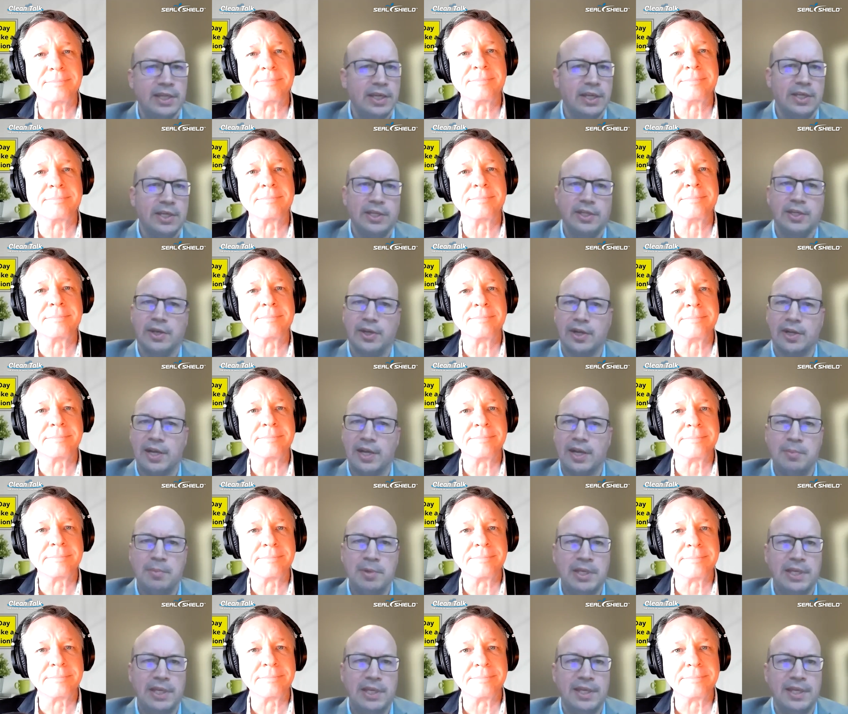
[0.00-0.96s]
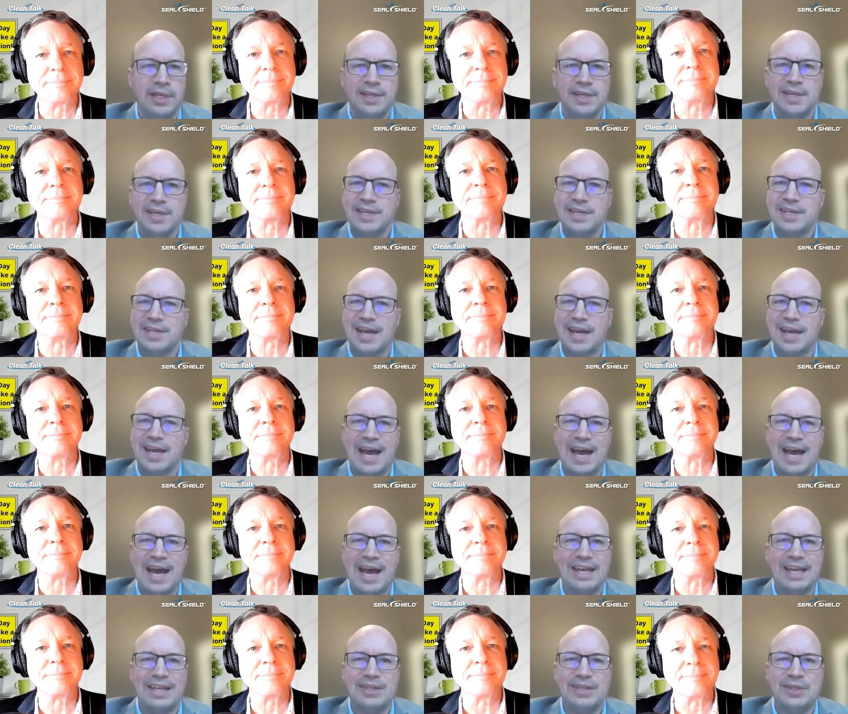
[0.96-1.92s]
Speaker 1: You're going to be
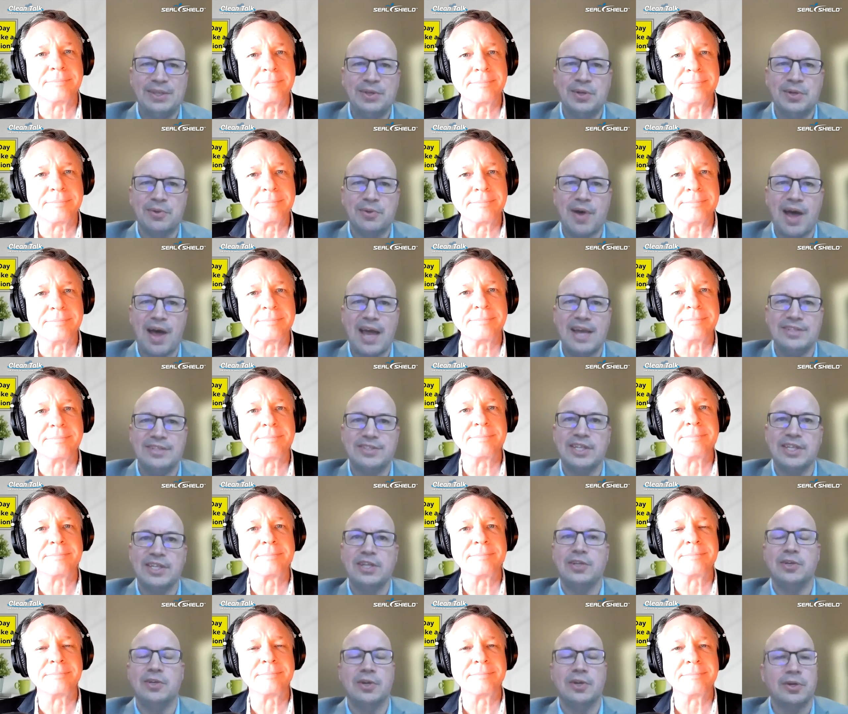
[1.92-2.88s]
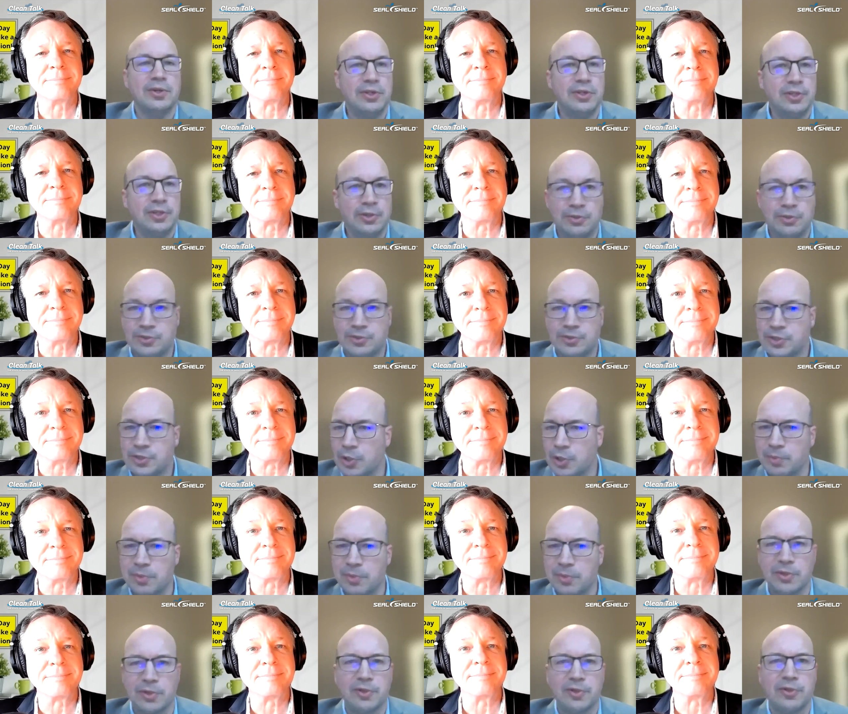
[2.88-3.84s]
uh, utilizing your, your
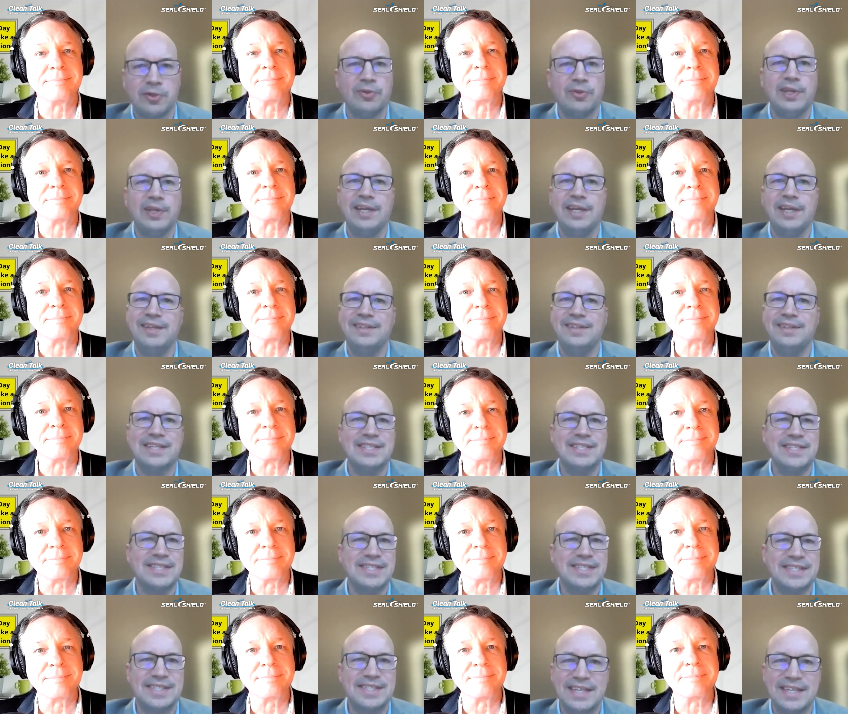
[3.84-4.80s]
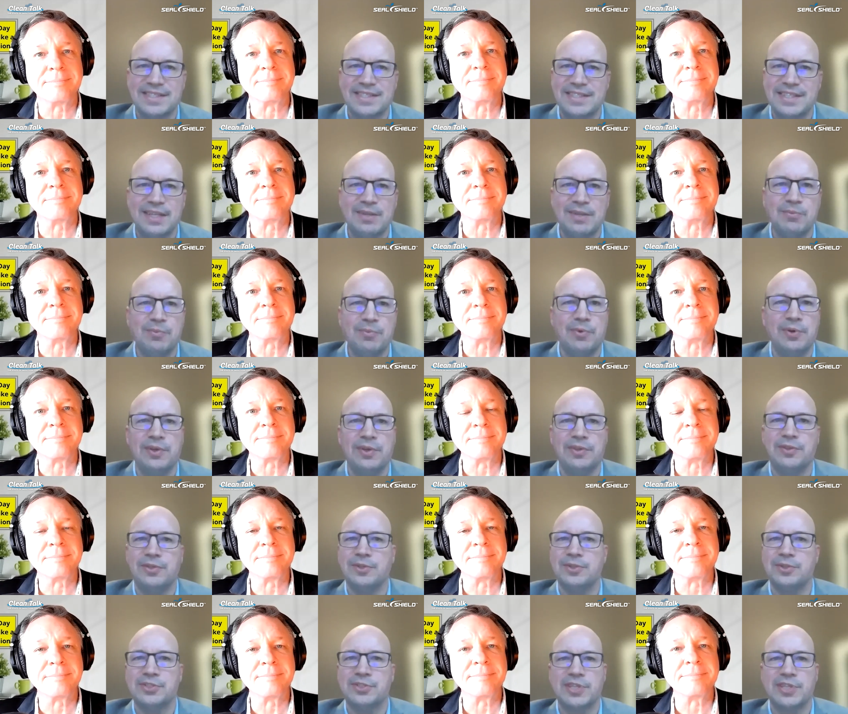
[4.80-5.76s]
terminal clean consistent with your
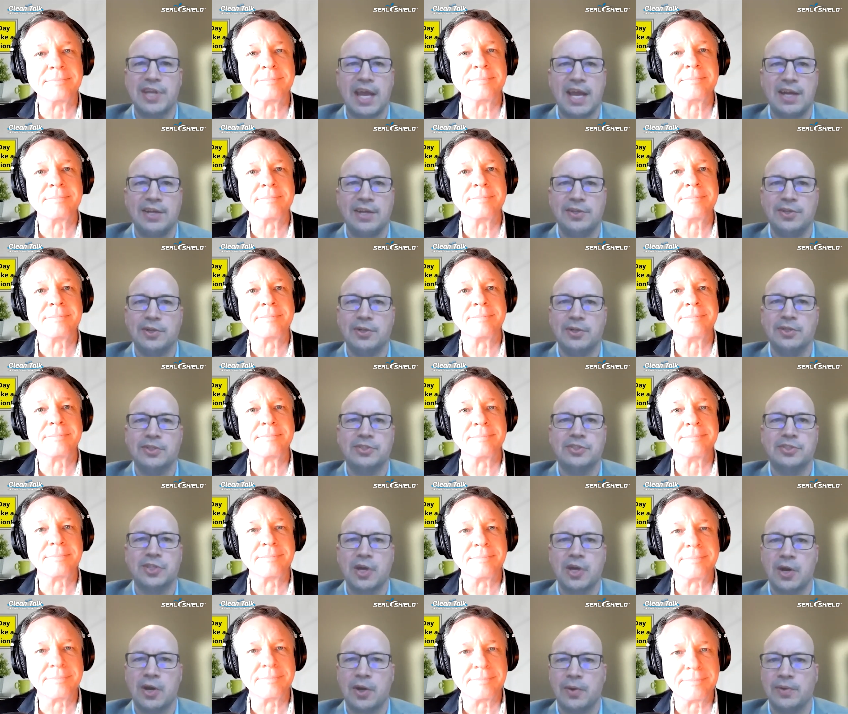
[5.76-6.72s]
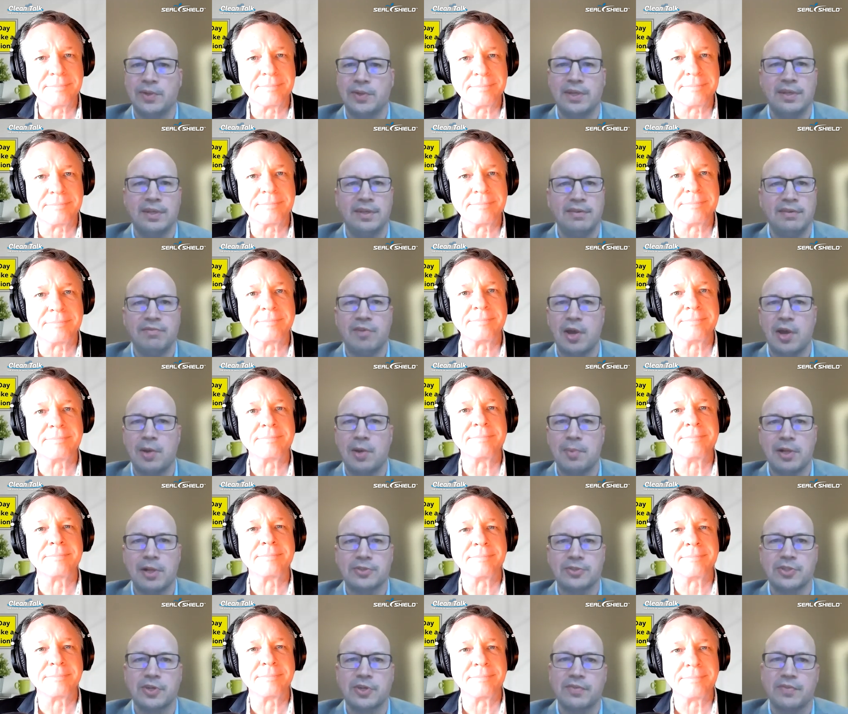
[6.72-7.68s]
standards. So the environmental
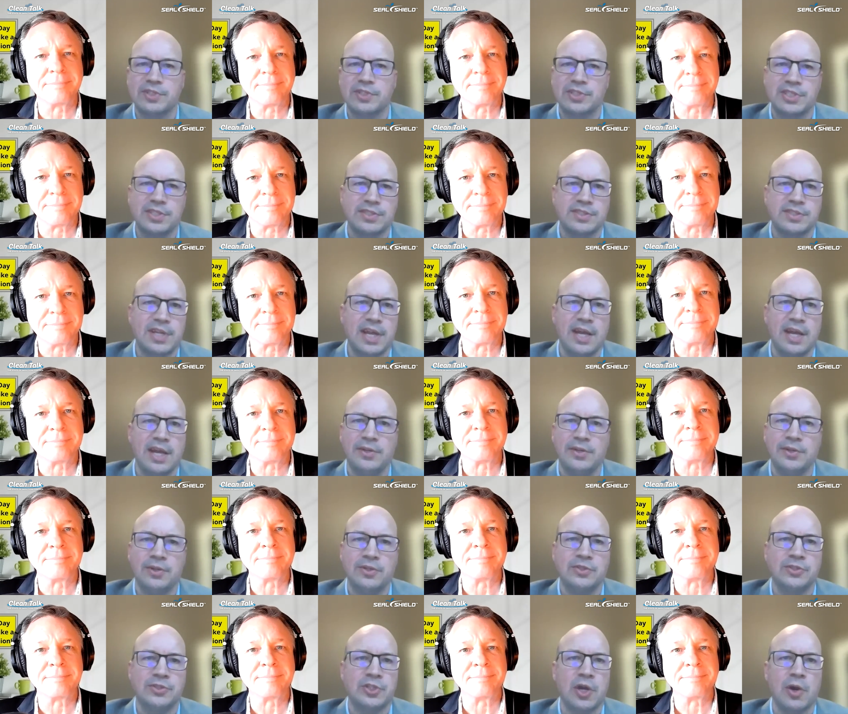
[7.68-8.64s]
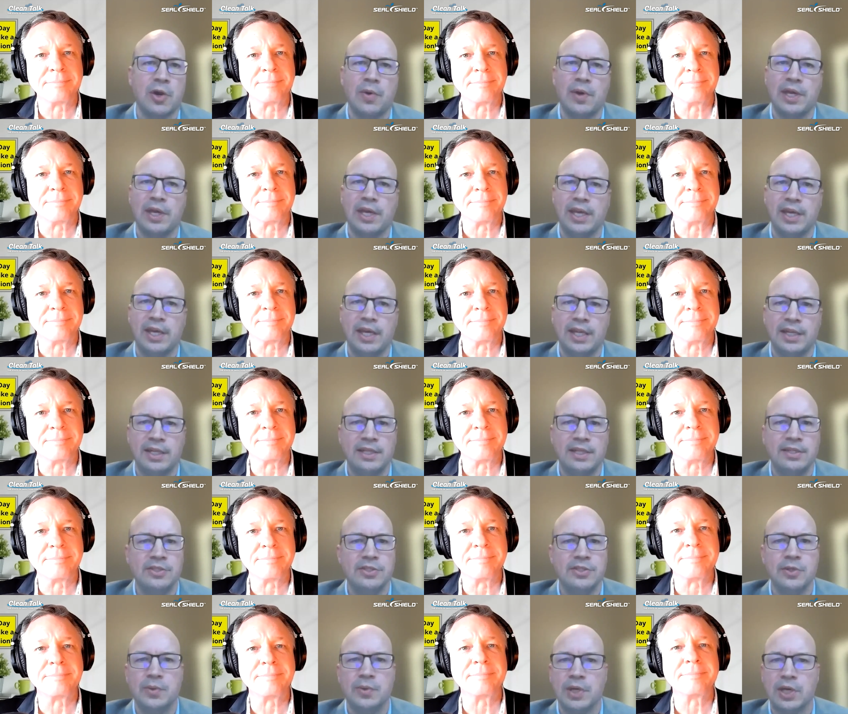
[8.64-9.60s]
services standards, going in and
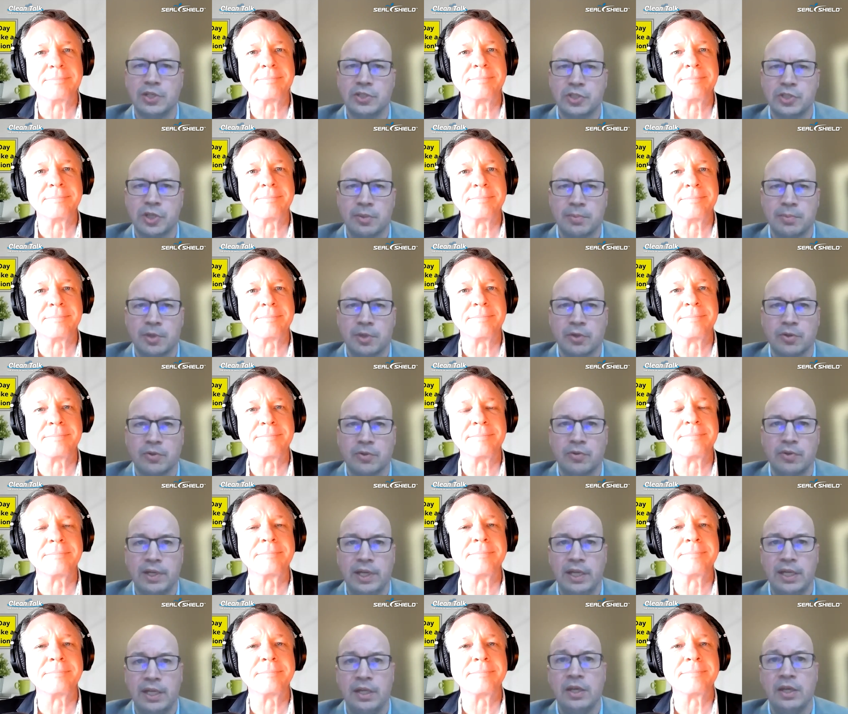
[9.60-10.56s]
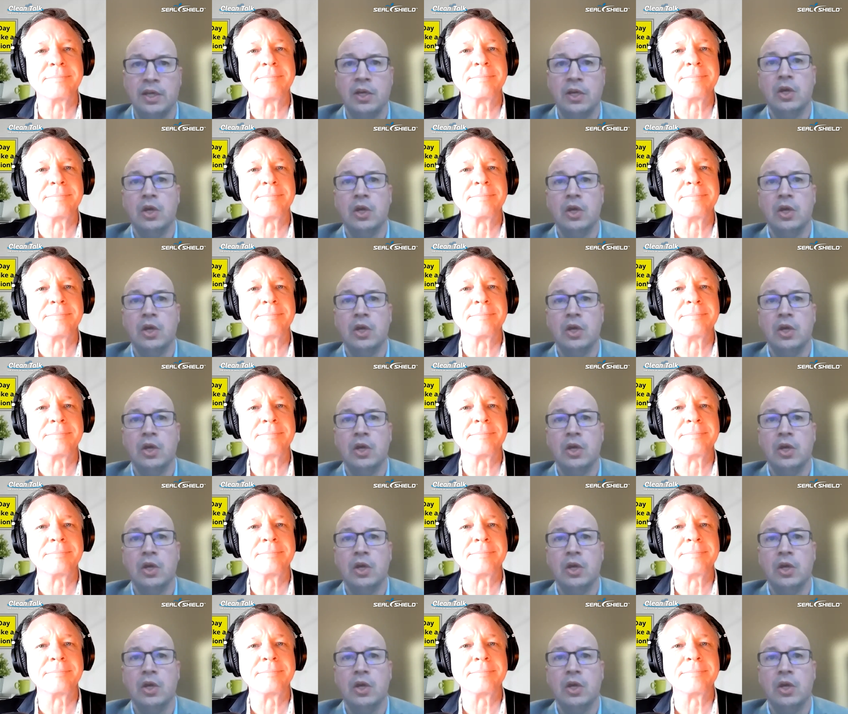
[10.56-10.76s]
doing a terminal clean.